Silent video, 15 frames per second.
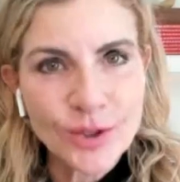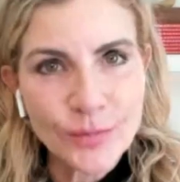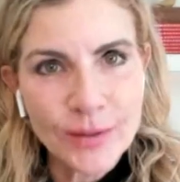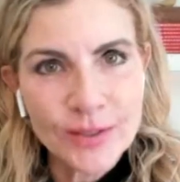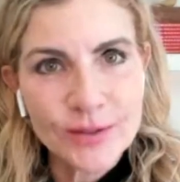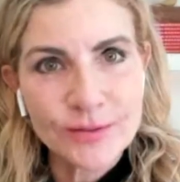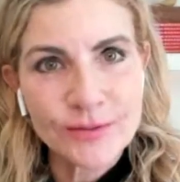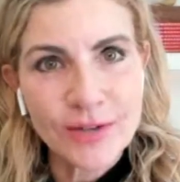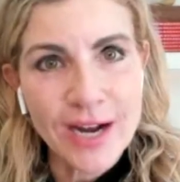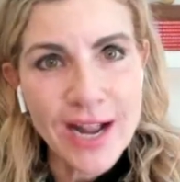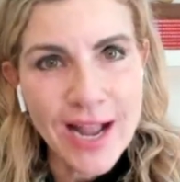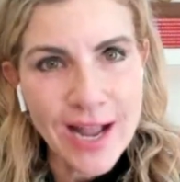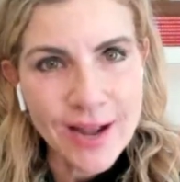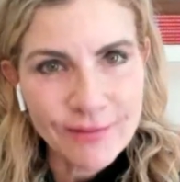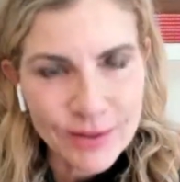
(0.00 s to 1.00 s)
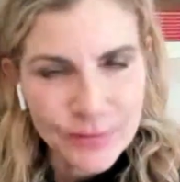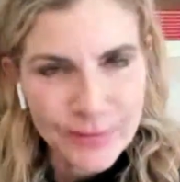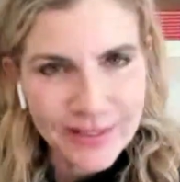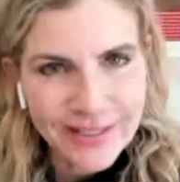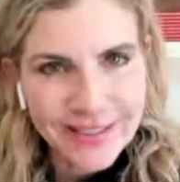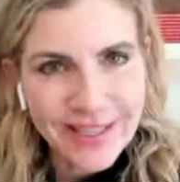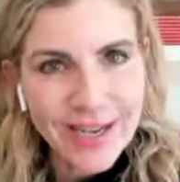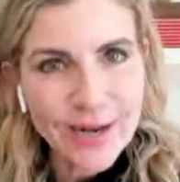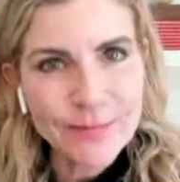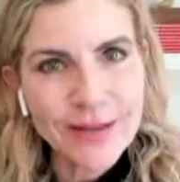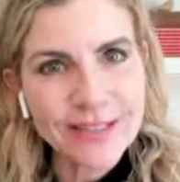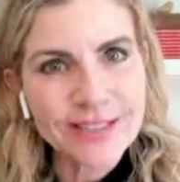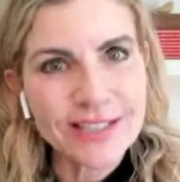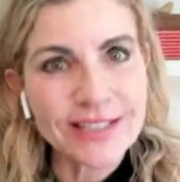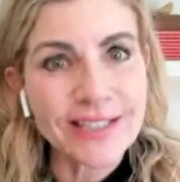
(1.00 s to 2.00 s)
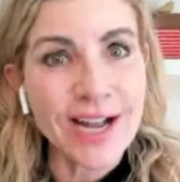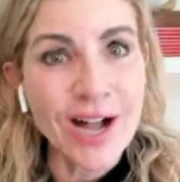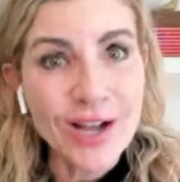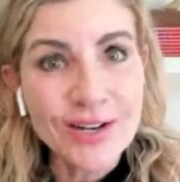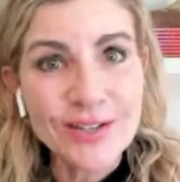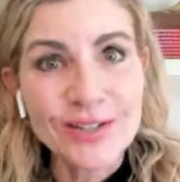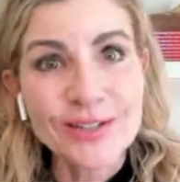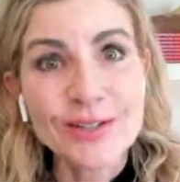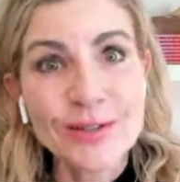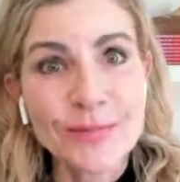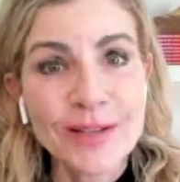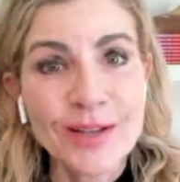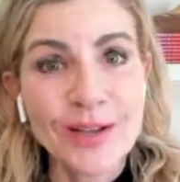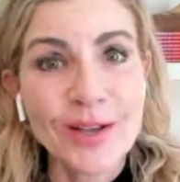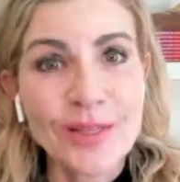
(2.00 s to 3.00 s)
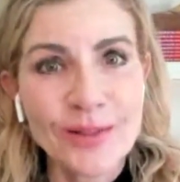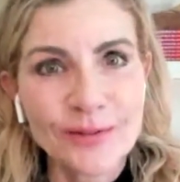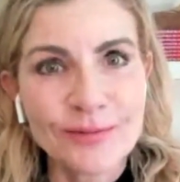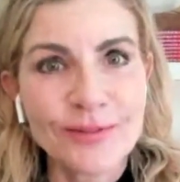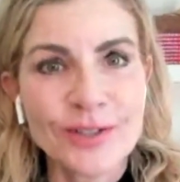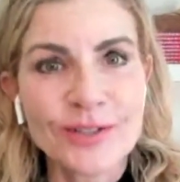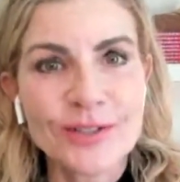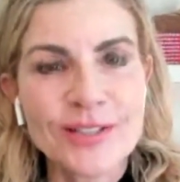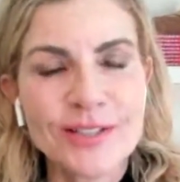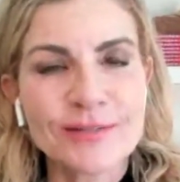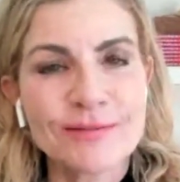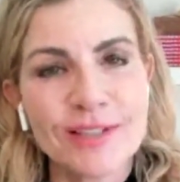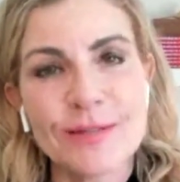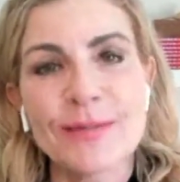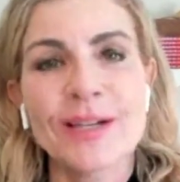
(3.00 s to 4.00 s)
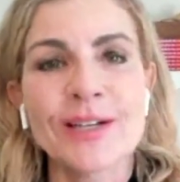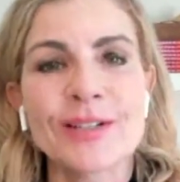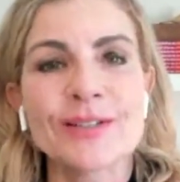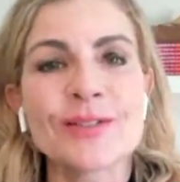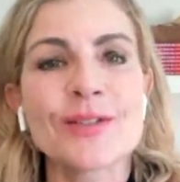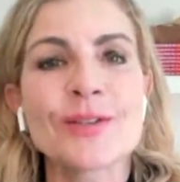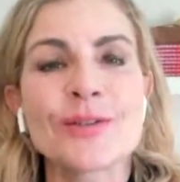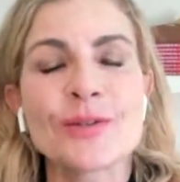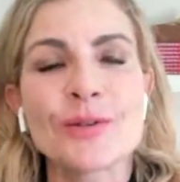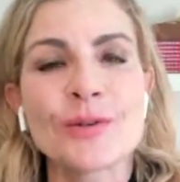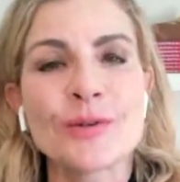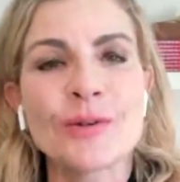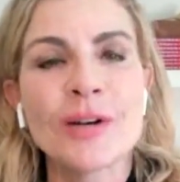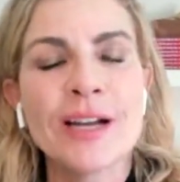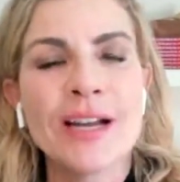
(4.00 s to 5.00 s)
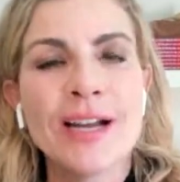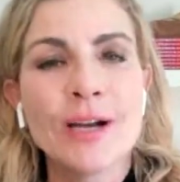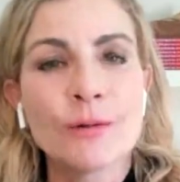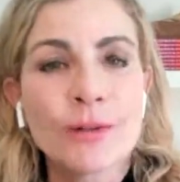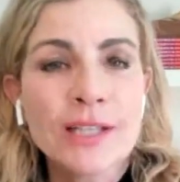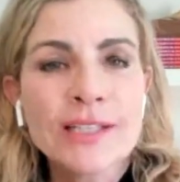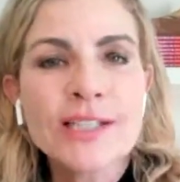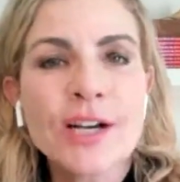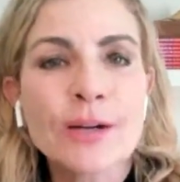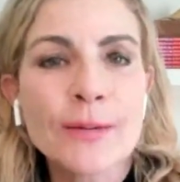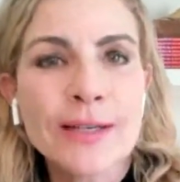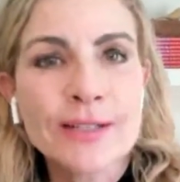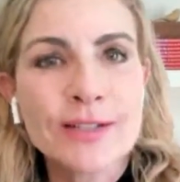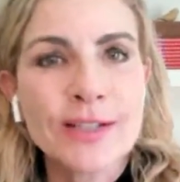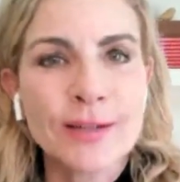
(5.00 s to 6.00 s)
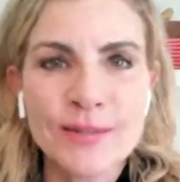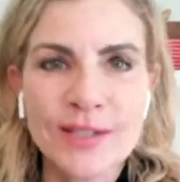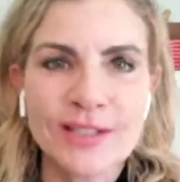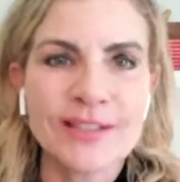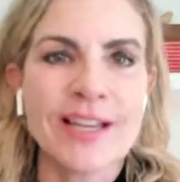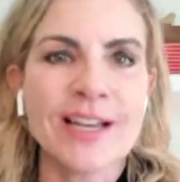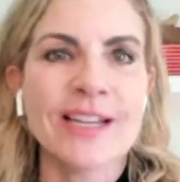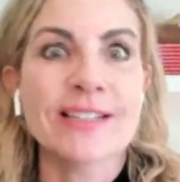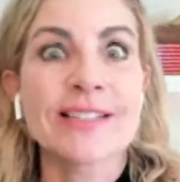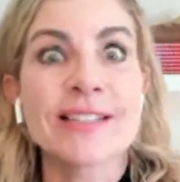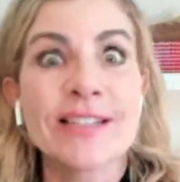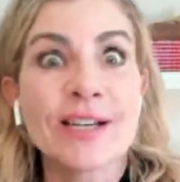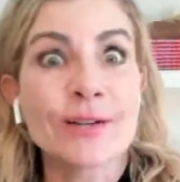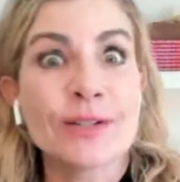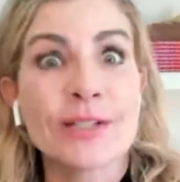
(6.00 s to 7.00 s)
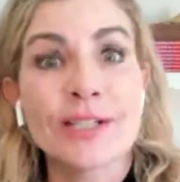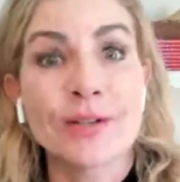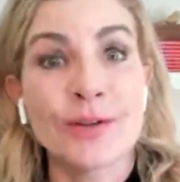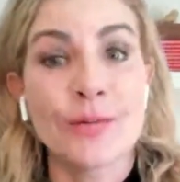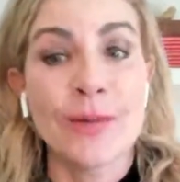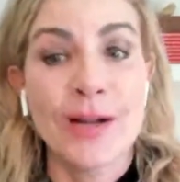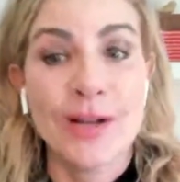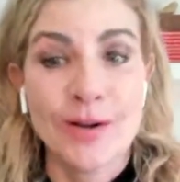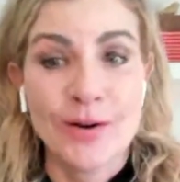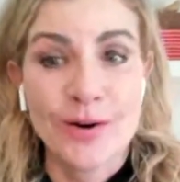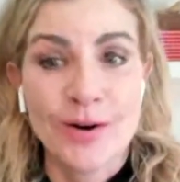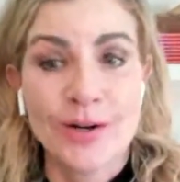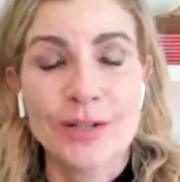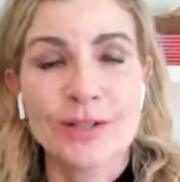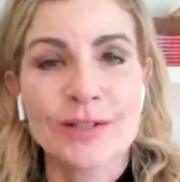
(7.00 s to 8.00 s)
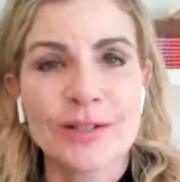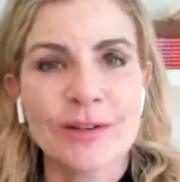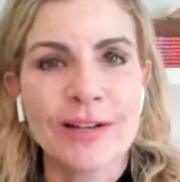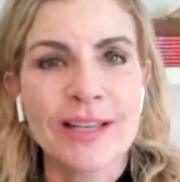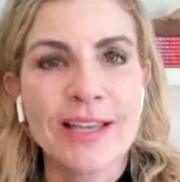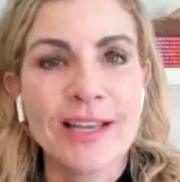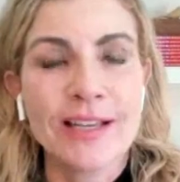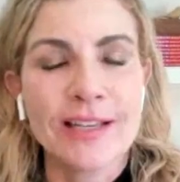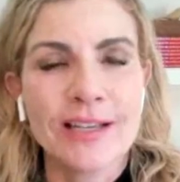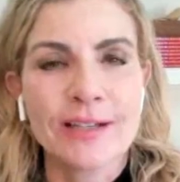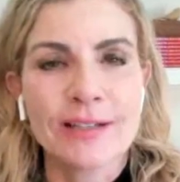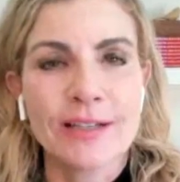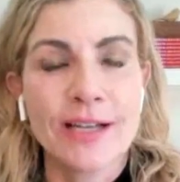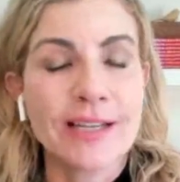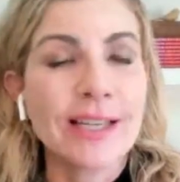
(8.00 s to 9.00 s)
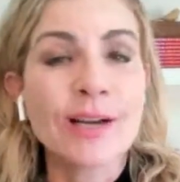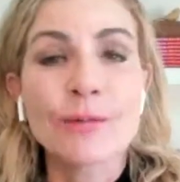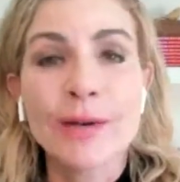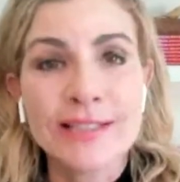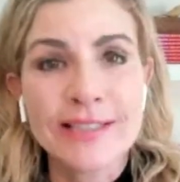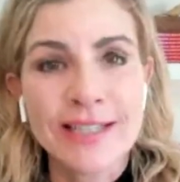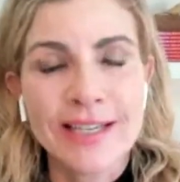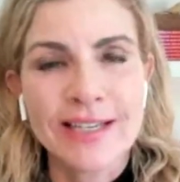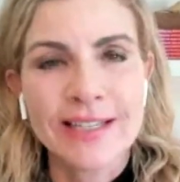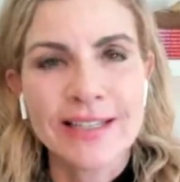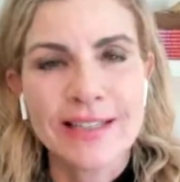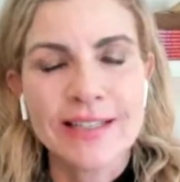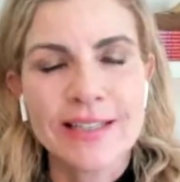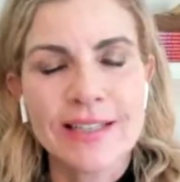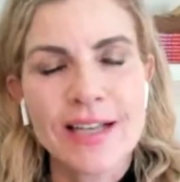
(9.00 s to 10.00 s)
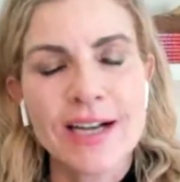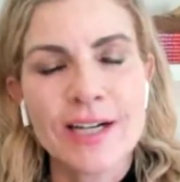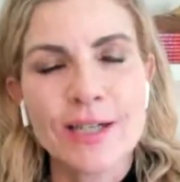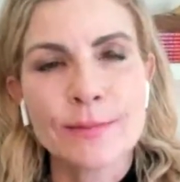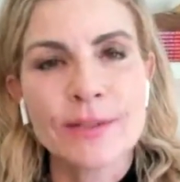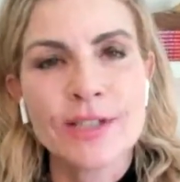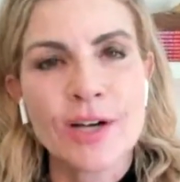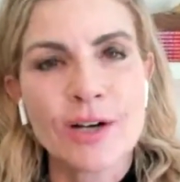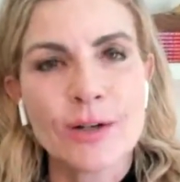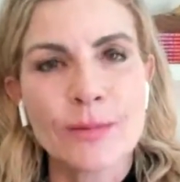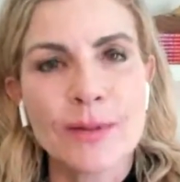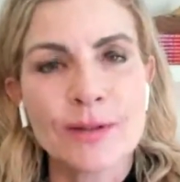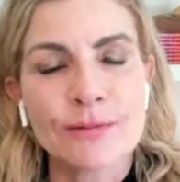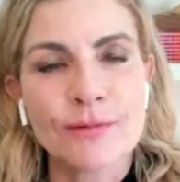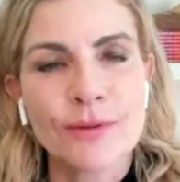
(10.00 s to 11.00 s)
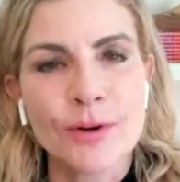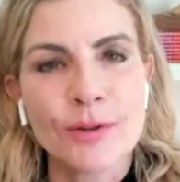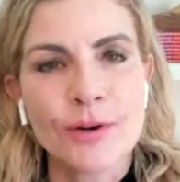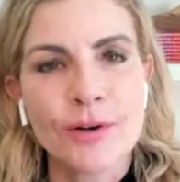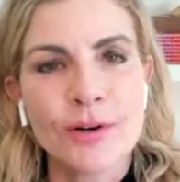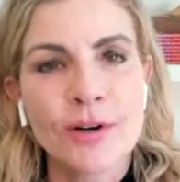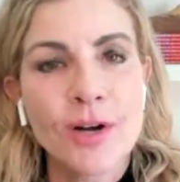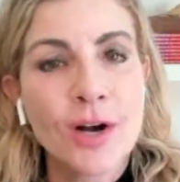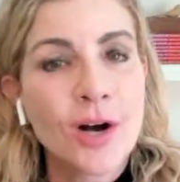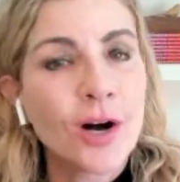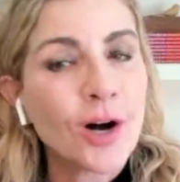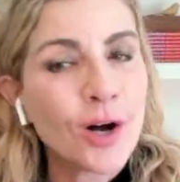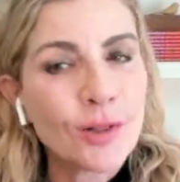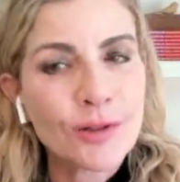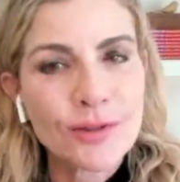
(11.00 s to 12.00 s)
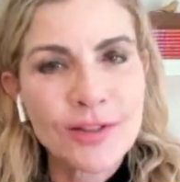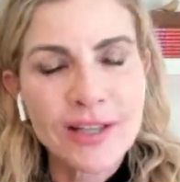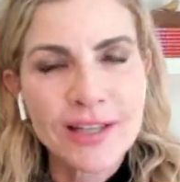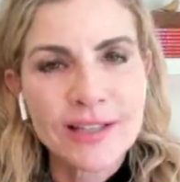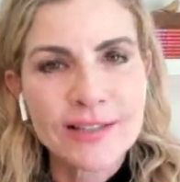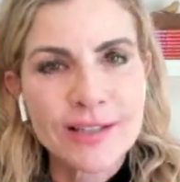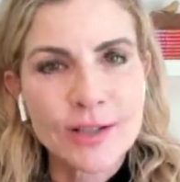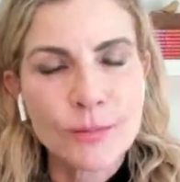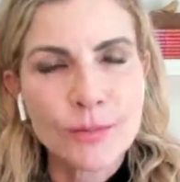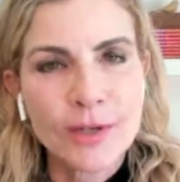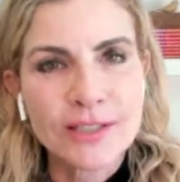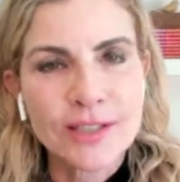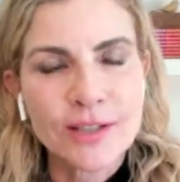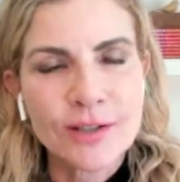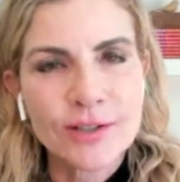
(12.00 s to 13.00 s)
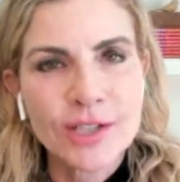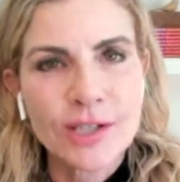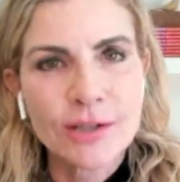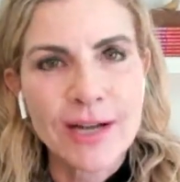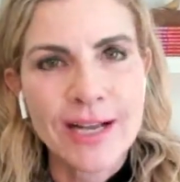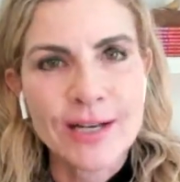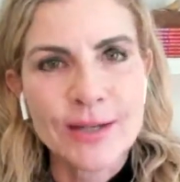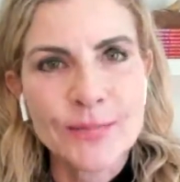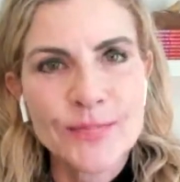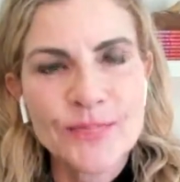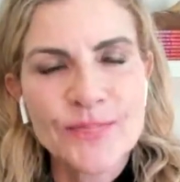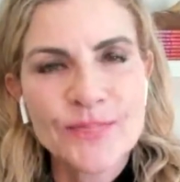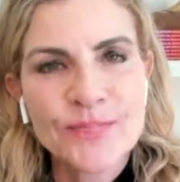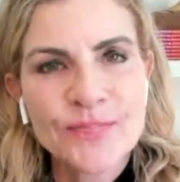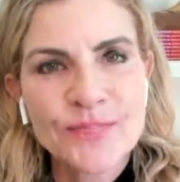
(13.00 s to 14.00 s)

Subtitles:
you so much for having me. And I'm actually honored to be the first female to really talk about a subject that is near and dear to my heart. So I can't wait to get in and talk about further all the things that you bring to the show, Adam.